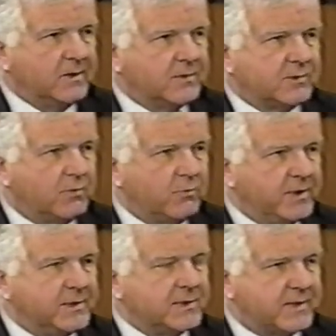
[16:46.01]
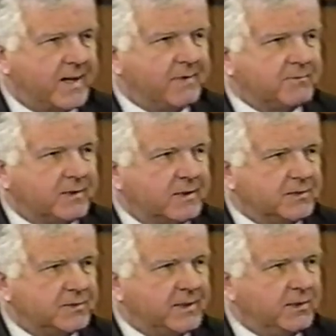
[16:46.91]
So we just have to
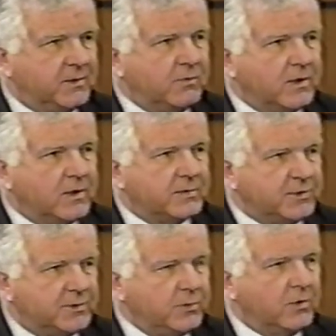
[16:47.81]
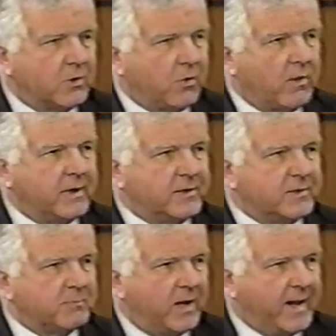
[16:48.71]
continue to do according to
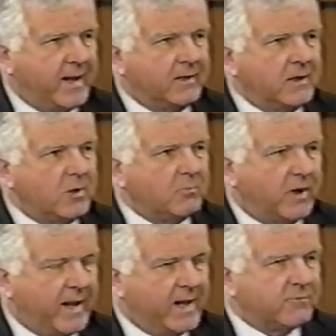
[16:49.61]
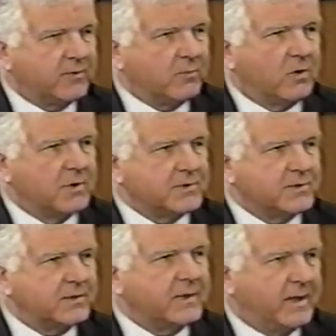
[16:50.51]
the plan for the
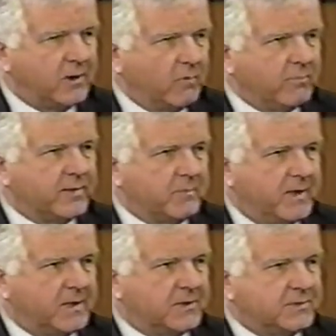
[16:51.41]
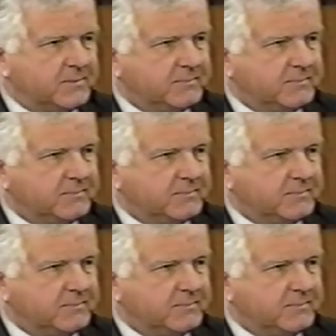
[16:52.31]
worst, and hope for the best.